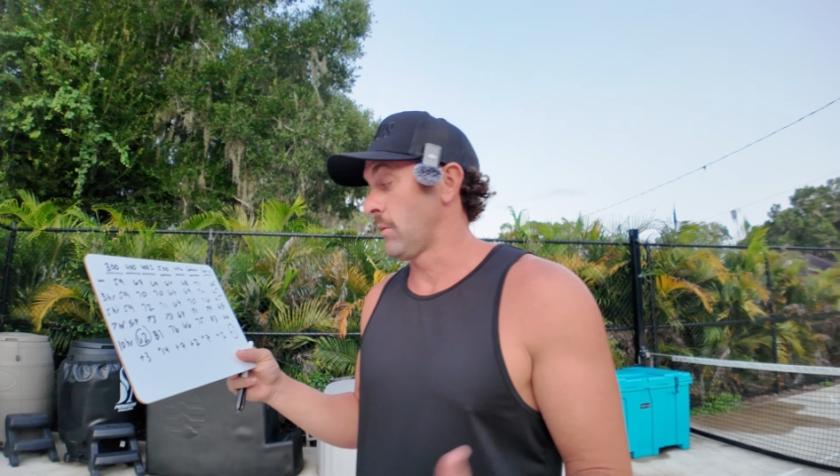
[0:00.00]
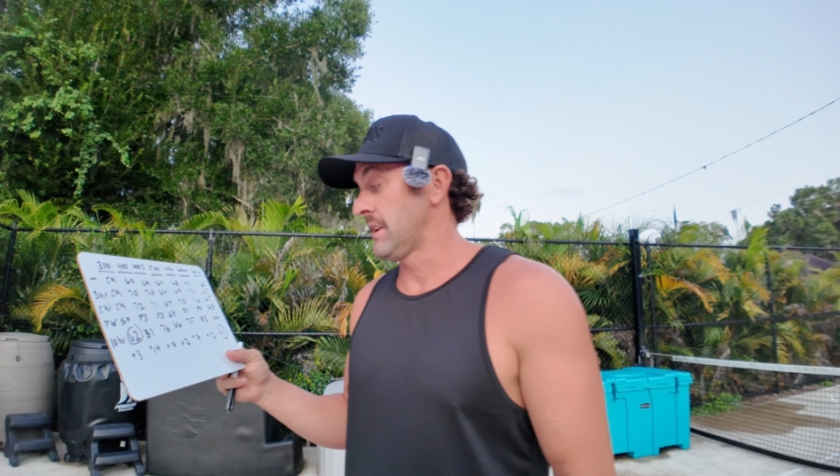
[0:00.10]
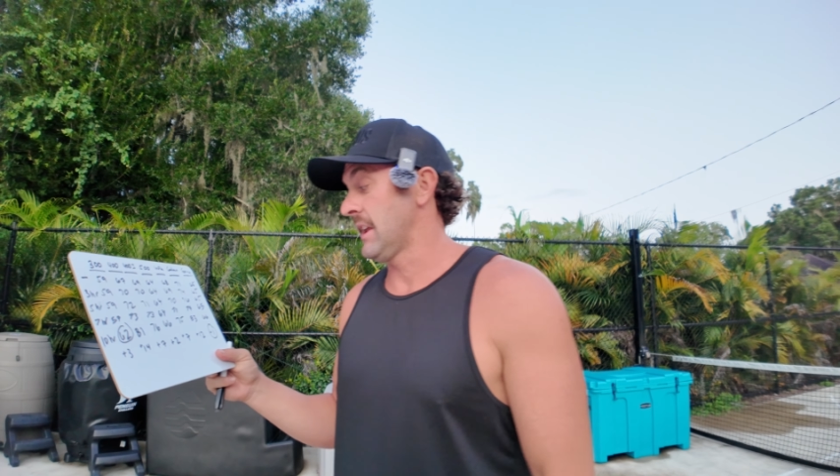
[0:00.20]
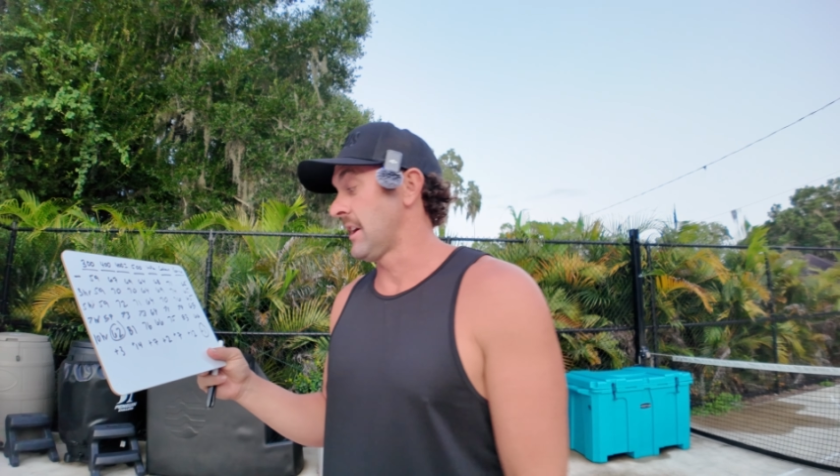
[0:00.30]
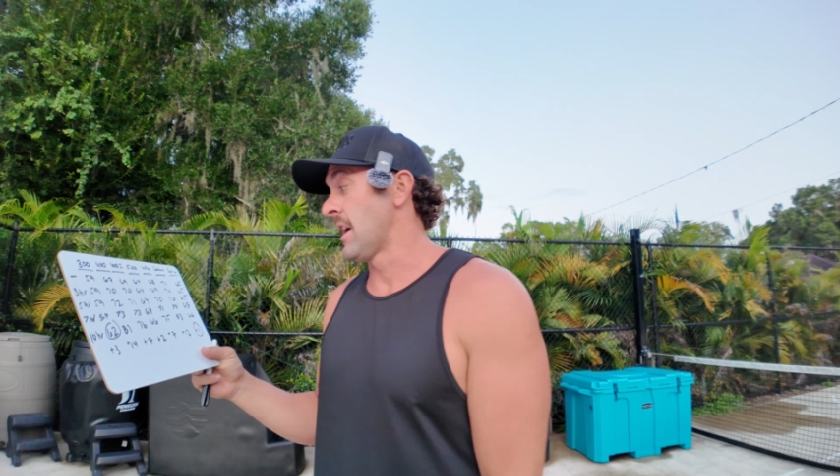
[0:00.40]
we
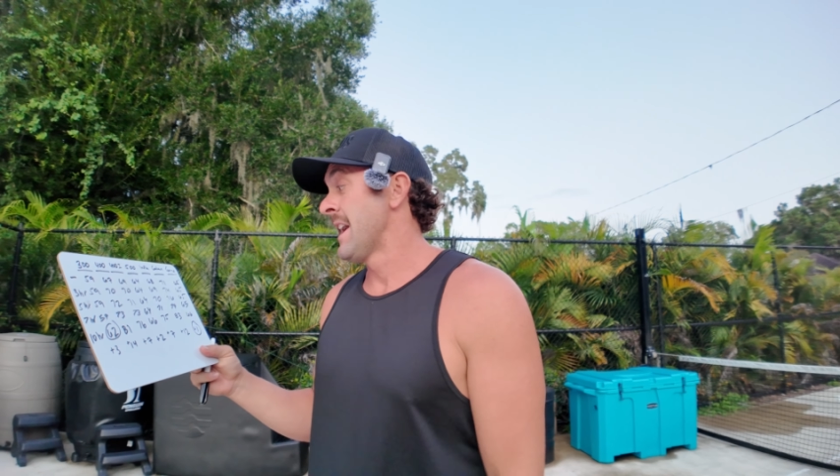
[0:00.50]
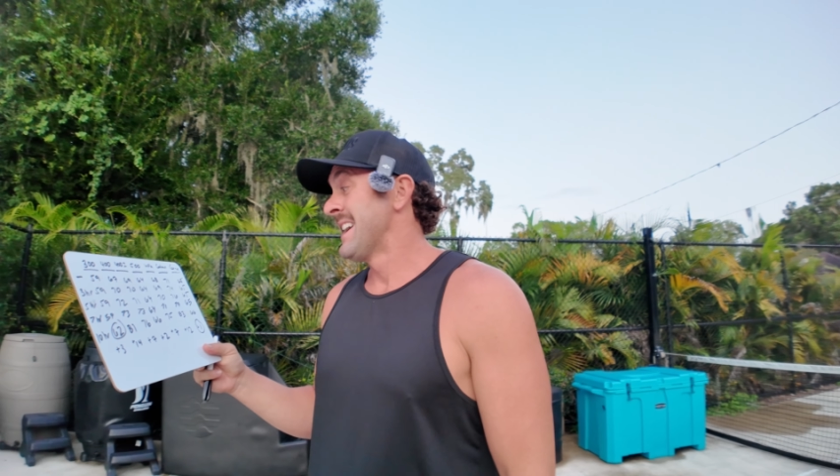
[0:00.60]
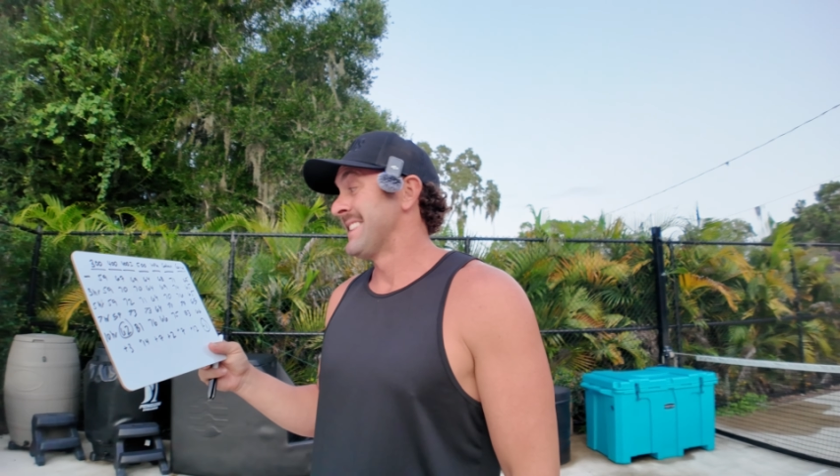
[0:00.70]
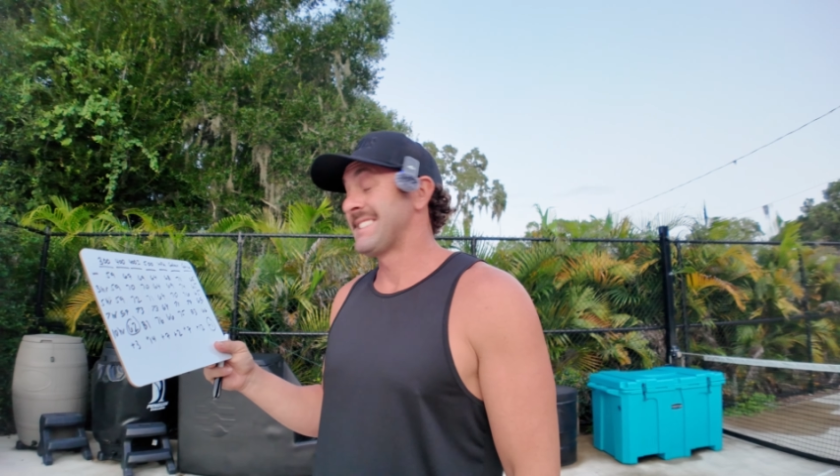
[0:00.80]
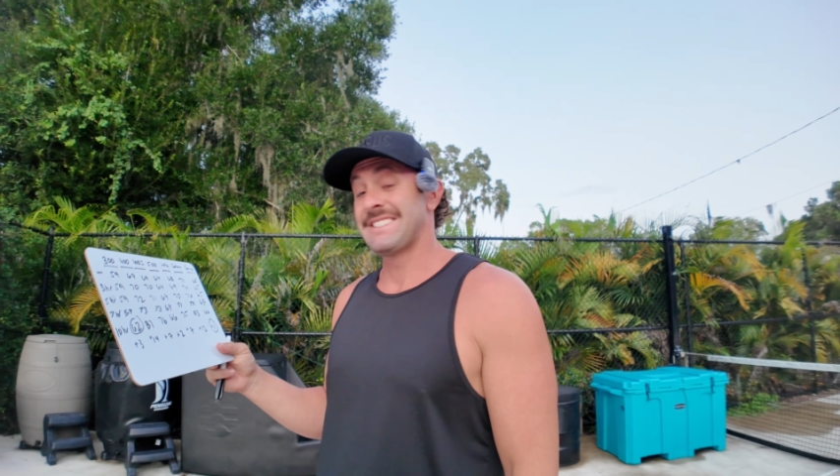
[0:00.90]
did here.
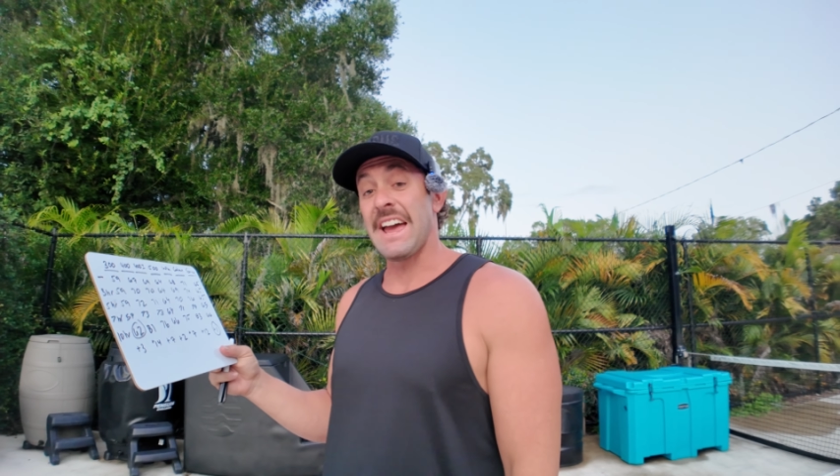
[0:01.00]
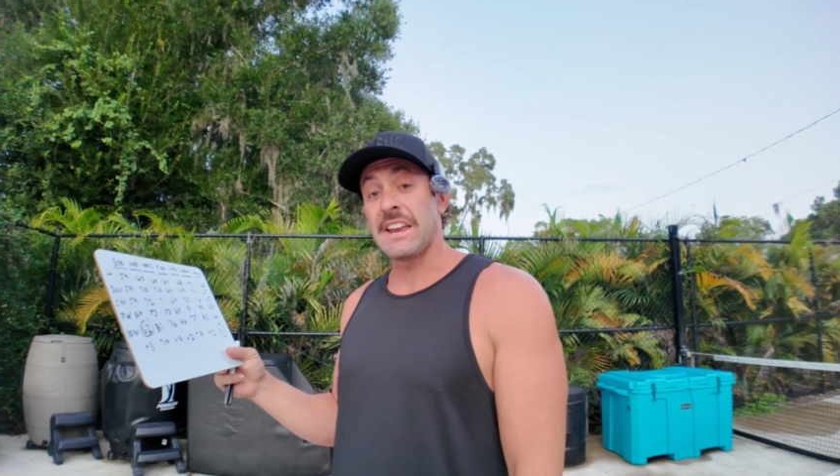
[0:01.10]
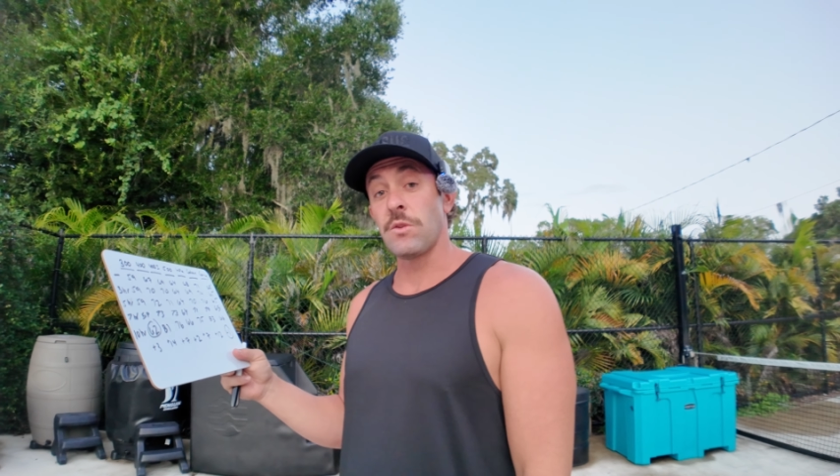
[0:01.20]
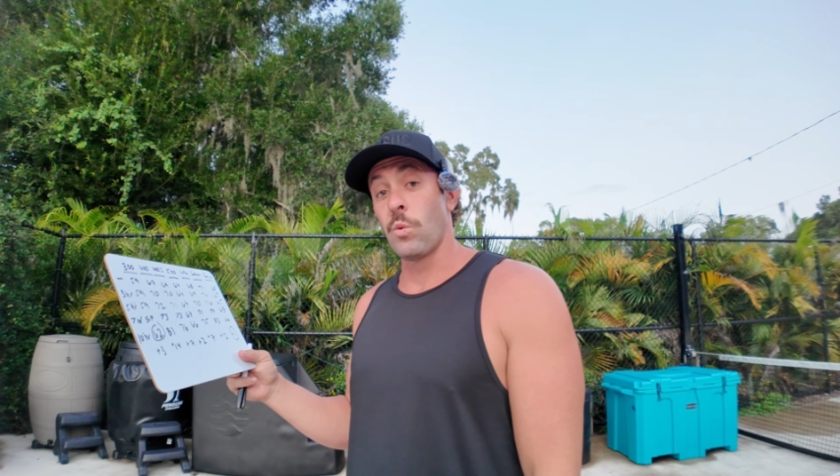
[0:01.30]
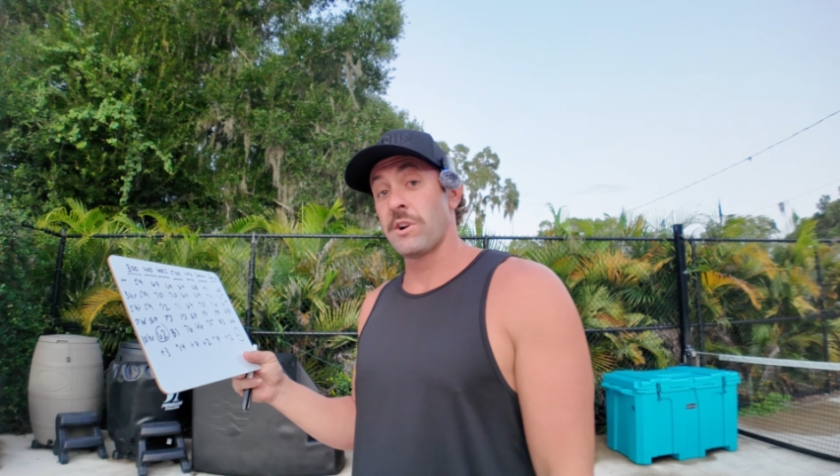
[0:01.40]
The
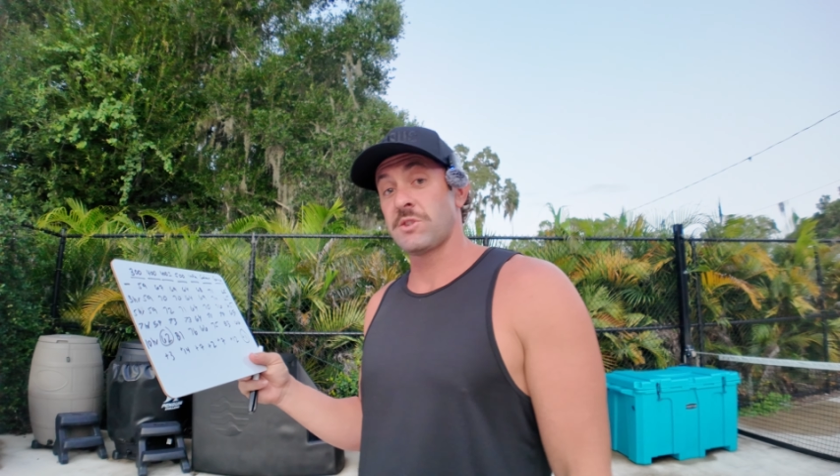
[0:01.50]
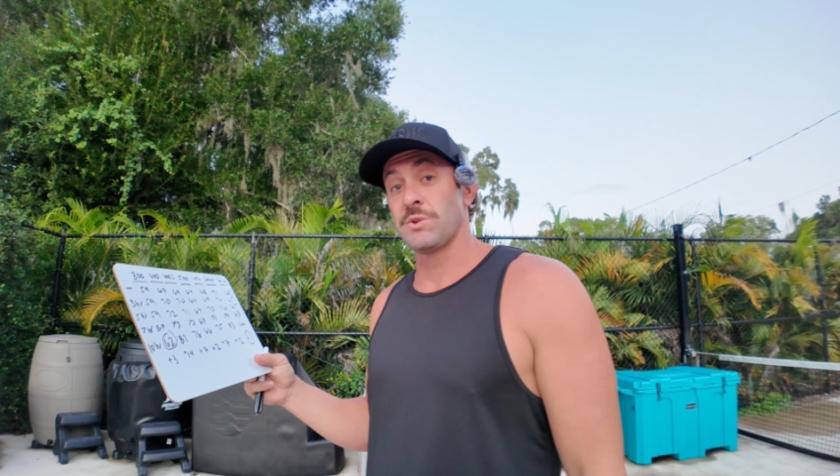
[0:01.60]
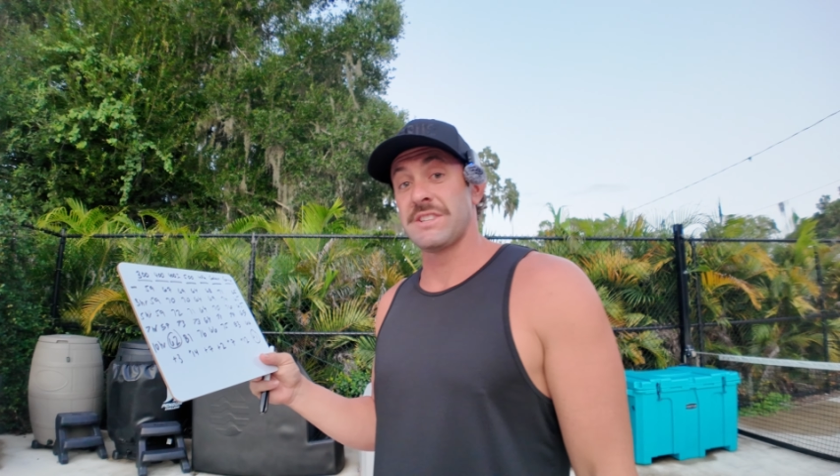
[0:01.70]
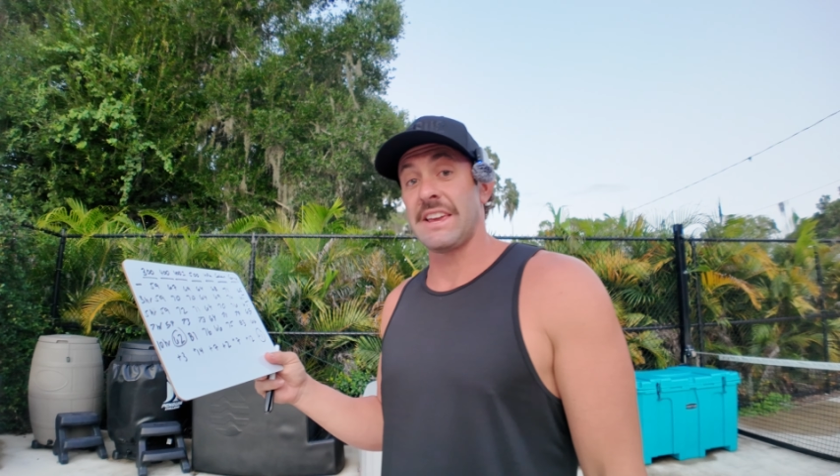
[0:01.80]
second worst was